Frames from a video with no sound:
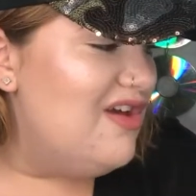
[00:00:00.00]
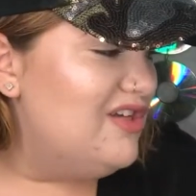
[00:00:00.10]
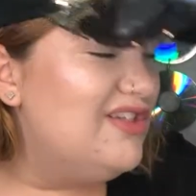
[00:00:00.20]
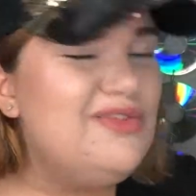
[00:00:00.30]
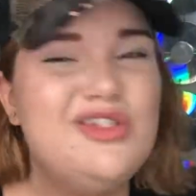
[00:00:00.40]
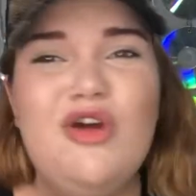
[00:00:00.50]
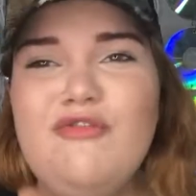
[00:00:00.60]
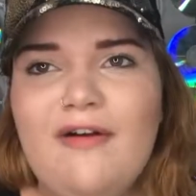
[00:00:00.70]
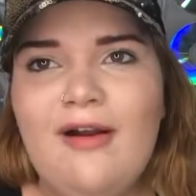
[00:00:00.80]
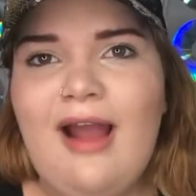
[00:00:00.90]
So, so
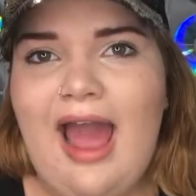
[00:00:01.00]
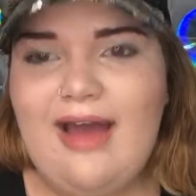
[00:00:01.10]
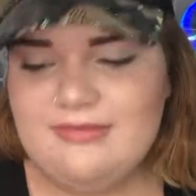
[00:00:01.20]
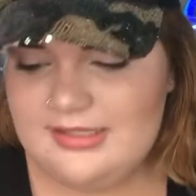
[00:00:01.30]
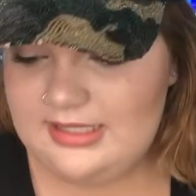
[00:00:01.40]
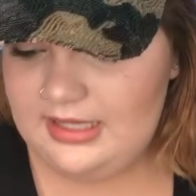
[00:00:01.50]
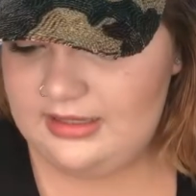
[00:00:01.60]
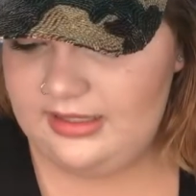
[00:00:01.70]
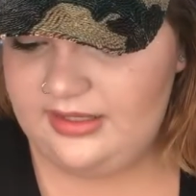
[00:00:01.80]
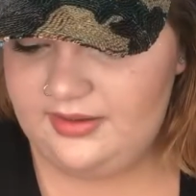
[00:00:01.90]
far, I have to say,
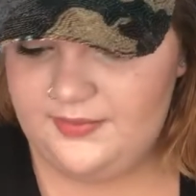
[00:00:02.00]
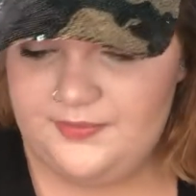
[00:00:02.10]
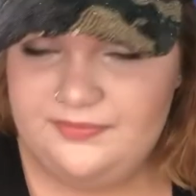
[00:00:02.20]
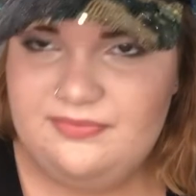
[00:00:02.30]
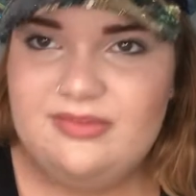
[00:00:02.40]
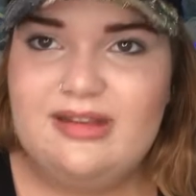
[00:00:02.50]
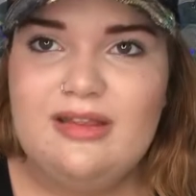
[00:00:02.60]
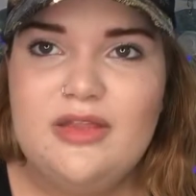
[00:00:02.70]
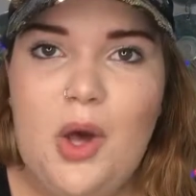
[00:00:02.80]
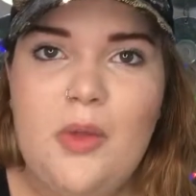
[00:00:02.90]
like,
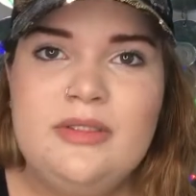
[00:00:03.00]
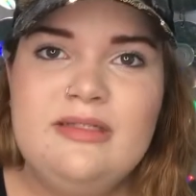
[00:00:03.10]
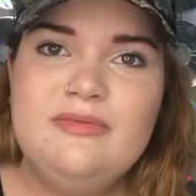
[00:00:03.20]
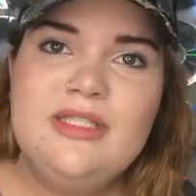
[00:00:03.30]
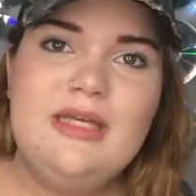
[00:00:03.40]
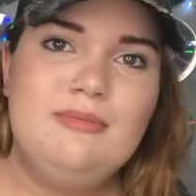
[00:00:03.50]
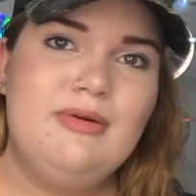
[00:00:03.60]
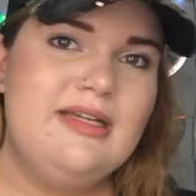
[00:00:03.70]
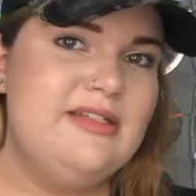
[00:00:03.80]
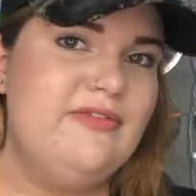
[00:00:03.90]
the only really
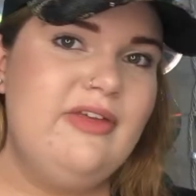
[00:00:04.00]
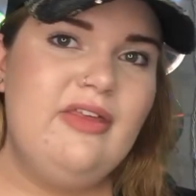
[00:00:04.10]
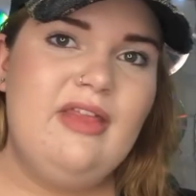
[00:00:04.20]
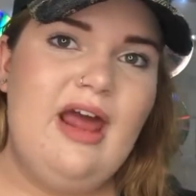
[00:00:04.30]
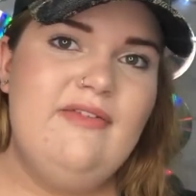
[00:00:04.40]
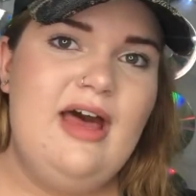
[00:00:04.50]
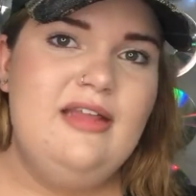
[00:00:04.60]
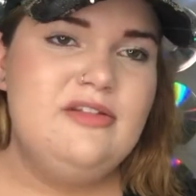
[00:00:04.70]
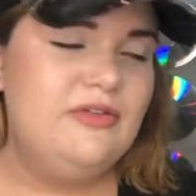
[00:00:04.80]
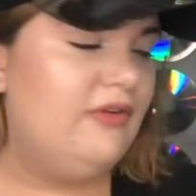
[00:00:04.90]
impressive thing that I've
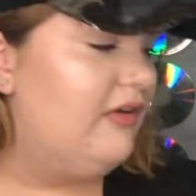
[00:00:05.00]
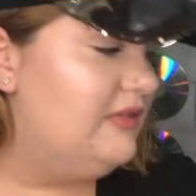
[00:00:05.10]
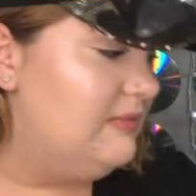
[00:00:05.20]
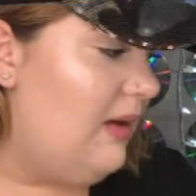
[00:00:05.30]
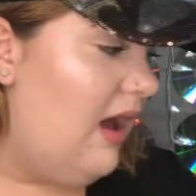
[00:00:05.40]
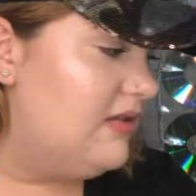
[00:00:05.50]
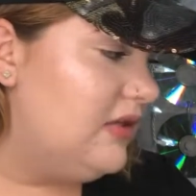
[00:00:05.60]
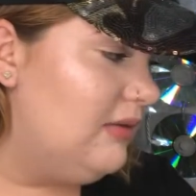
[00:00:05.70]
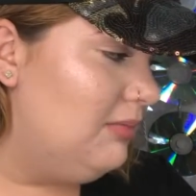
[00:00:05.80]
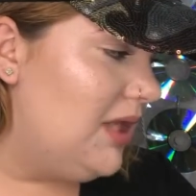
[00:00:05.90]
had so far in this box
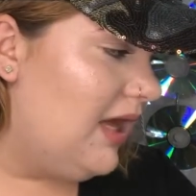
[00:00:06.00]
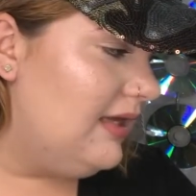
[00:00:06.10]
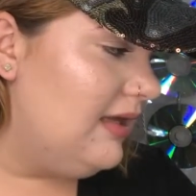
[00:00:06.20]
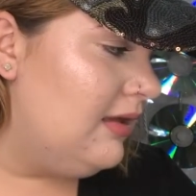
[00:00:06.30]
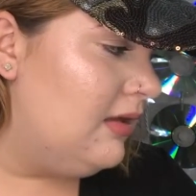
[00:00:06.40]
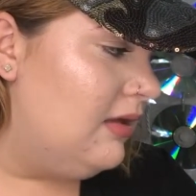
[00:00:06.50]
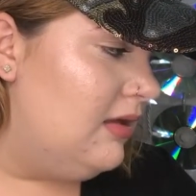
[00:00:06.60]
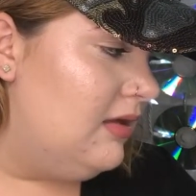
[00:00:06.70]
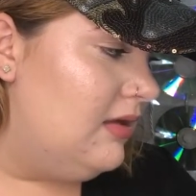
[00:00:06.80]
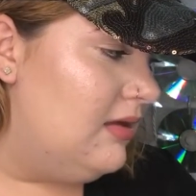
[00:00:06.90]
are the blotting
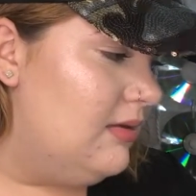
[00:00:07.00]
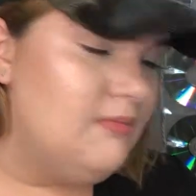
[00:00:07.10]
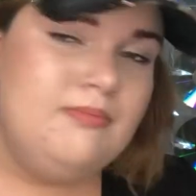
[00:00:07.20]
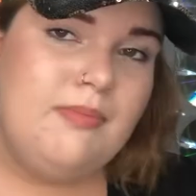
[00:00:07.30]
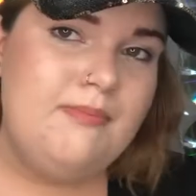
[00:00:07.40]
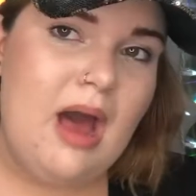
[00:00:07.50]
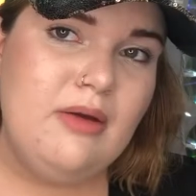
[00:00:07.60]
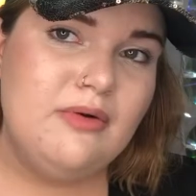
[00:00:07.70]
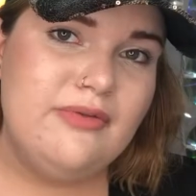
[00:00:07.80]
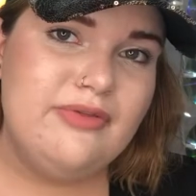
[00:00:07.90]

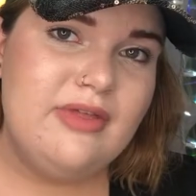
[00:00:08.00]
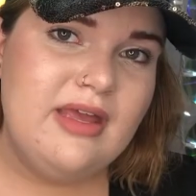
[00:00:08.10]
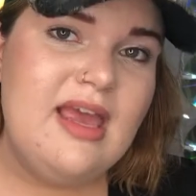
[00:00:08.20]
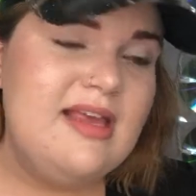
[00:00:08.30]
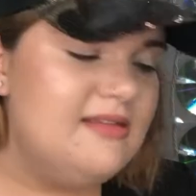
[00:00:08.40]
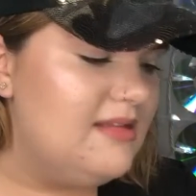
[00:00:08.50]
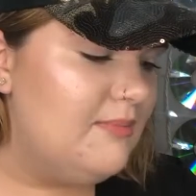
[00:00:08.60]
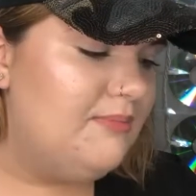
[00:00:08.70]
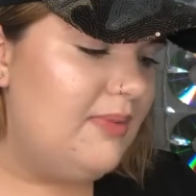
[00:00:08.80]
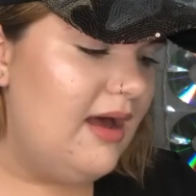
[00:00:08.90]
powder thingies,
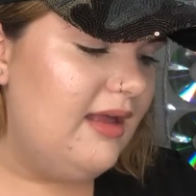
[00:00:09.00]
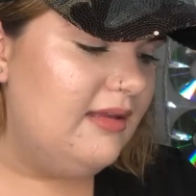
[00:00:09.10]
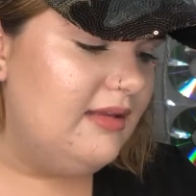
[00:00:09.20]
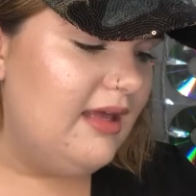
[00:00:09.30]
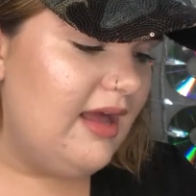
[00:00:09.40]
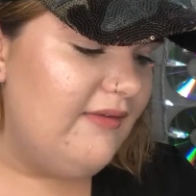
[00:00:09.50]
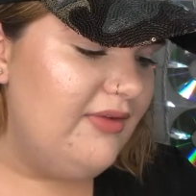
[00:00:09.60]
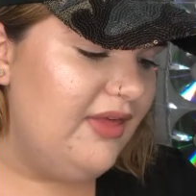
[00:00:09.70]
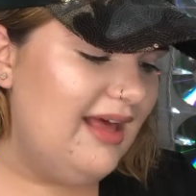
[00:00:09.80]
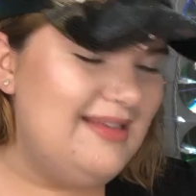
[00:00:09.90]
but like
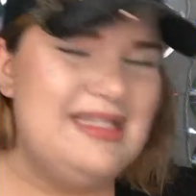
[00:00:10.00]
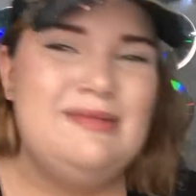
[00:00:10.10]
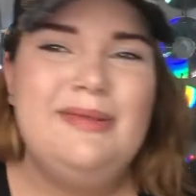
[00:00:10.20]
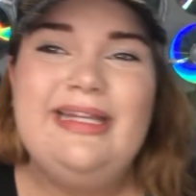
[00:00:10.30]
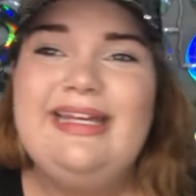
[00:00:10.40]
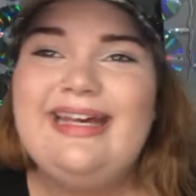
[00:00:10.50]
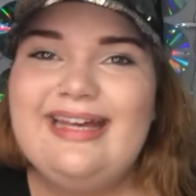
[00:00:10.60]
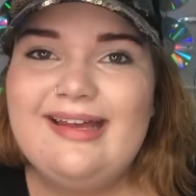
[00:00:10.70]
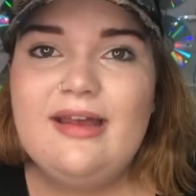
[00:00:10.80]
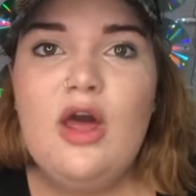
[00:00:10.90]
everything else has been like
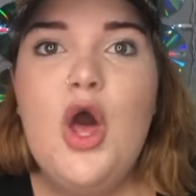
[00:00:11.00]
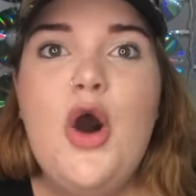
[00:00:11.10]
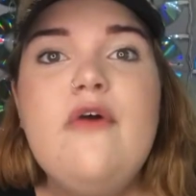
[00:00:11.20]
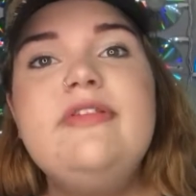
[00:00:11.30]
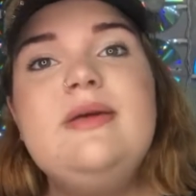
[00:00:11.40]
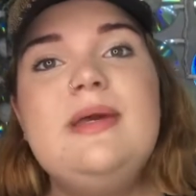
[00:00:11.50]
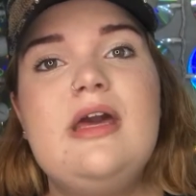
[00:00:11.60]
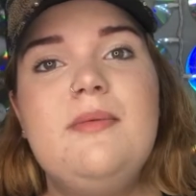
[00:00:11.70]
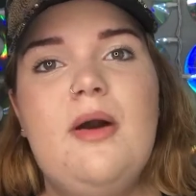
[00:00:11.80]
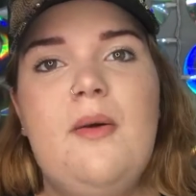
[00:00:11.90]
eh. Hopefully we
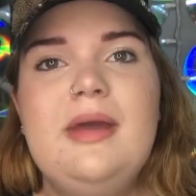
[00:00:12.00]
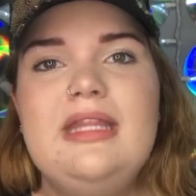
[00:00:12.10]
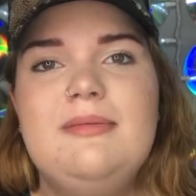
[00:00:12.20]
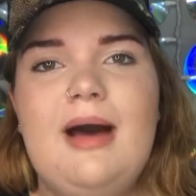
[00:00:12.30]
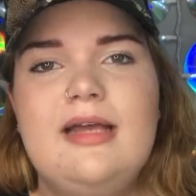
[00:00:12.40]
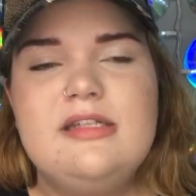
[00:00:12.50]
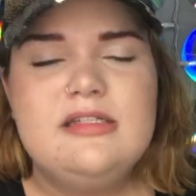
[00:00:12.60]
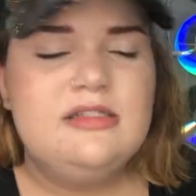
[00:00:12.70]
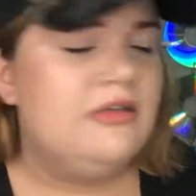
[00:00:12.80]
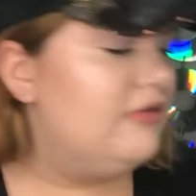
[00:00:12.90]
keep going in the box and so